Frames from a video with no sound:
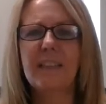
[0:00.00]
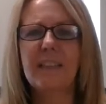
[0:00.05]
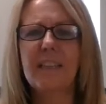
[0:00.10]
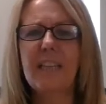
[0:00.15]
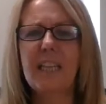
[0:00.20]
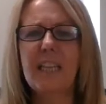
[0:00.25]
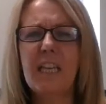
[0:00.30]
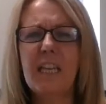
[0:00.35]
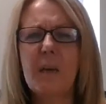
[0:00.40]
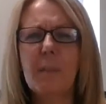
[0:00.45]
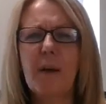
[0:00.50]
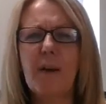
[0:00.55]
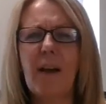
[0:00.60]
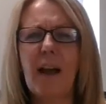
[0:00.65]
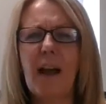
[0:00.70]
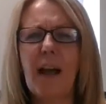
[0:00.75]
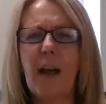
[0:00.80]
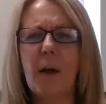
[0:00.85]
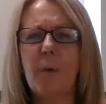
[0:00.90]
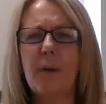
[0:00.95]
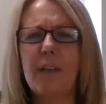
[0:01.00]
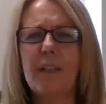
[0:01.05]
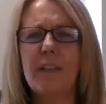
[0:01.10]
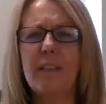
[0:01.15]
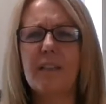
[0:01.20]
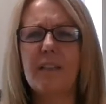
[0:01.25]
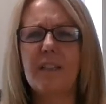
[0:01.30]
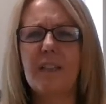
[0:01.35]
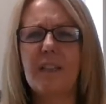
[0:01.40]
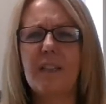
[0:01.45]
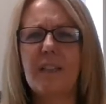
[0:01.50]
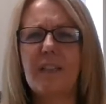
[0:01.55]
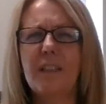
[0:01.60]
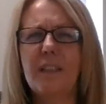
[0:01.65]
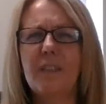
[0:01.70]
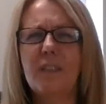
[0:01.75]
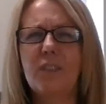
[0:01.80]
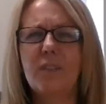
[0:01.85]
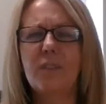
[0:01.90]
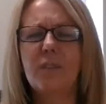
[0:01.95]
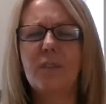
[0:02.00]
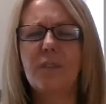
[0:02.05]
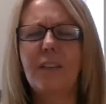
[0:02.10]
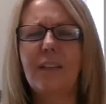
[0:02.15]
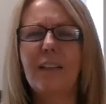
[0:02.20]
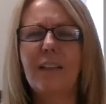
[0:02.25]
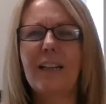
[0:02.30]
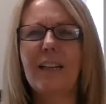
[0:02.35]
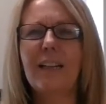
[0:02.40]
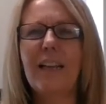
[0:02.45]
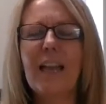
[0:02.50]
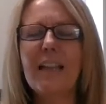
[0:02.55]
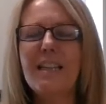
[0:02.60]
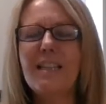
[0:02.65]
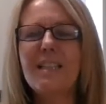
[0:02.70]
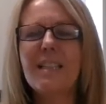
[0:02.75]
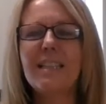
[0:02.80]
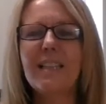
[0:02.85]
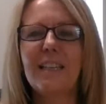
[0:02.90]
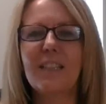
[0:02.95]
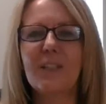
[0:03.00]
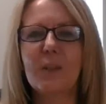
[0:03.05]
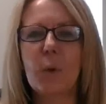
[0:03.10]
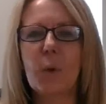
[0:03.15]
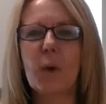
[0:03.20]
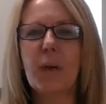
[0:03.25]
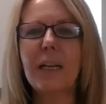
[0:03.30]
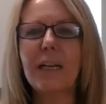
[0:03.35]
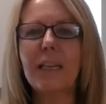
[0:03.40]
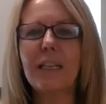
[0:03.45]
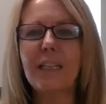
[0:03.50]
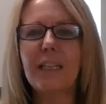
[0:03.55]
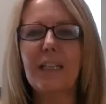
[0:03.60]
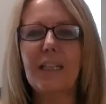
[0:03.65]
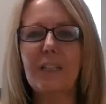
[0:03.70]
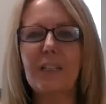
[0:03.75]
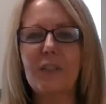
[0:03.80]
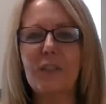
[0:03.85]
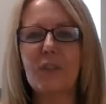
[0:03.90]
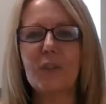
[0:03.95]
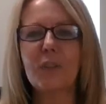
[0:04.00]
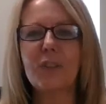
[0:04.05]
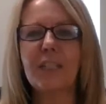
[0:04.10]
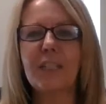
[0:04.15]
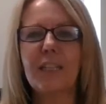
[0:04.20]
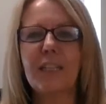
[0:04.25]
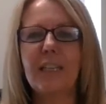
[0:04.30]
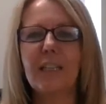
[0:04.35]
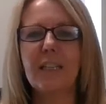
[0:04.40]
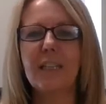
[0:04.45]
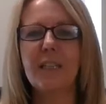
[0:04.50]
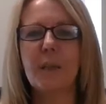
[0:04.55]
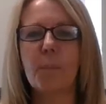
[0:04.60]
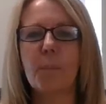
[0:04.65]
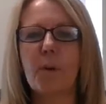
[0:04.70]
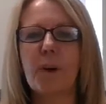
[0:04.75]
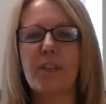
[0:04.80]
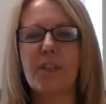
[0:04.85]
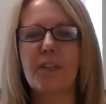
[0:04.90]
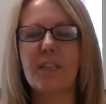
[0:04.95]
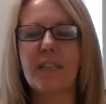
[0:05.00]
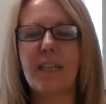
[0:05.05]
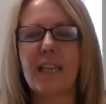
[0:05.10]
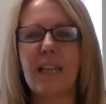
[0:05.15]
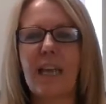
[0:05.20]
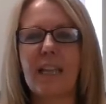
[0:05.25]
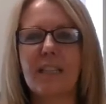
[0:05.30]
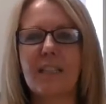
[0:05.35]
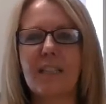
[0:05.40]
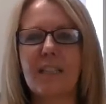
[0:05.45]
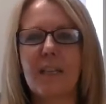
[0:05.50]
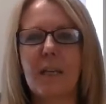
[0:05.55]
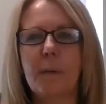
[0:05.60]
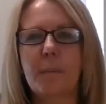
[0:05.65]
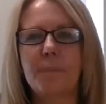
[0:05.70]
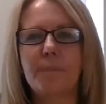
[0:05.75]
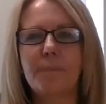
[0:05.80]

Thinking about how it cleanses or cleans your teeth as it brushes against it.